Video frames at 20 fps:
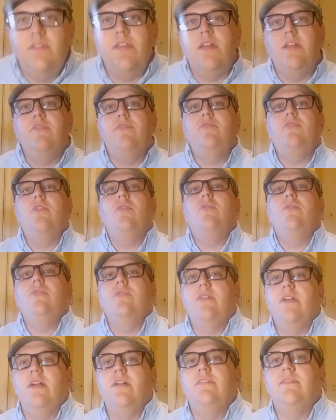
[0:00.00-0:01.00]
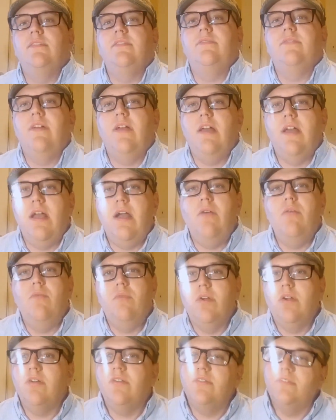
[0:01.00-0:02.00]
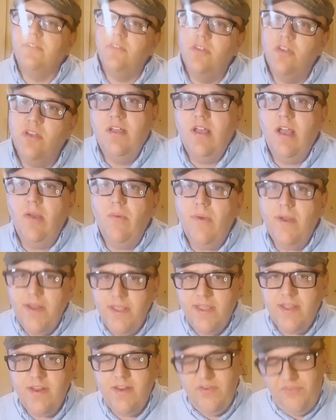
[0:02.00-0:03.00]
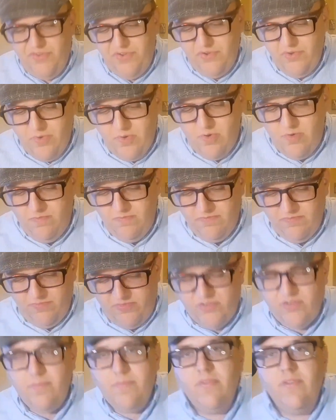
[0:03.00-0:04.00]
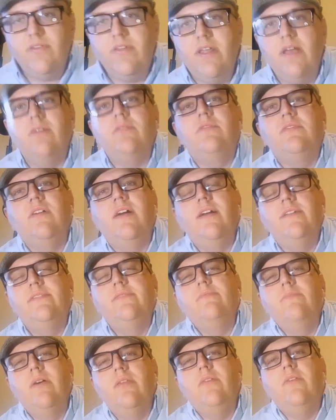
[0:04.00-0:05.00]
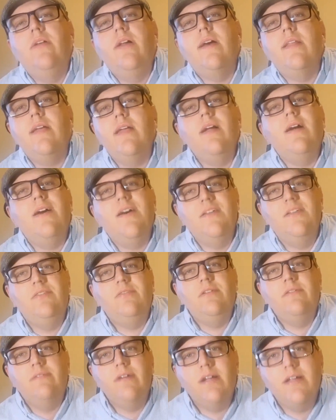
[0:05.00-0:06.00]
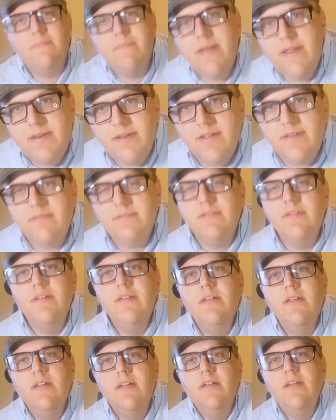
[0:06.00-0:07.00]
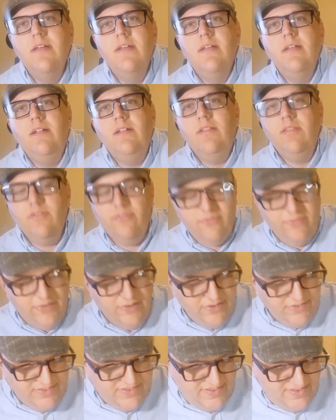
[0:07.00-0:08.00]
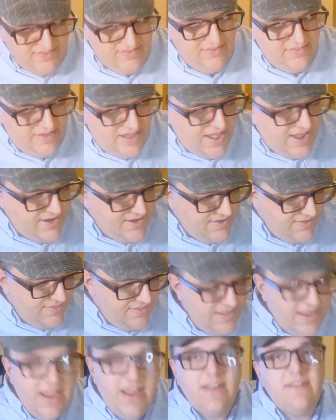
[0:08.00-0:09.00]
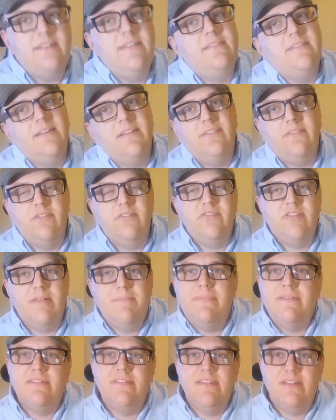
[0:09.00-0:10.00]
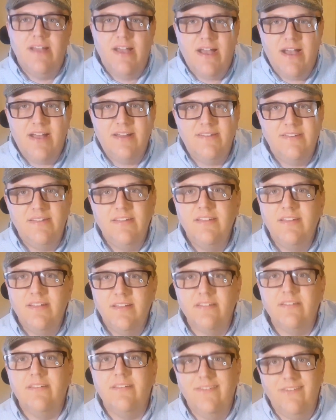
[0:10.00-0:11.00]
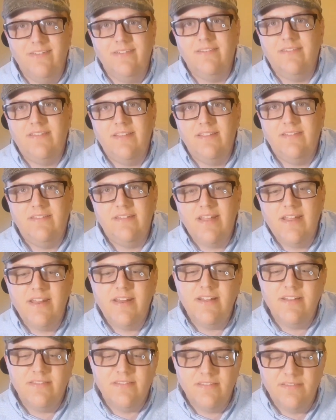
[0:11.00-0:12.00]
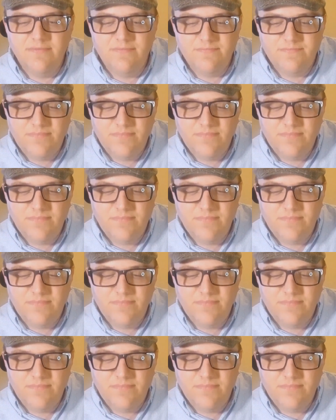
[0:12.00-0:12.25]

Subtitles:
that I've shown you guys how it works. I want to get into some of the downsides and whether or not I honestly recommend it. The first is that the anti-censorship is not as good as they say it is.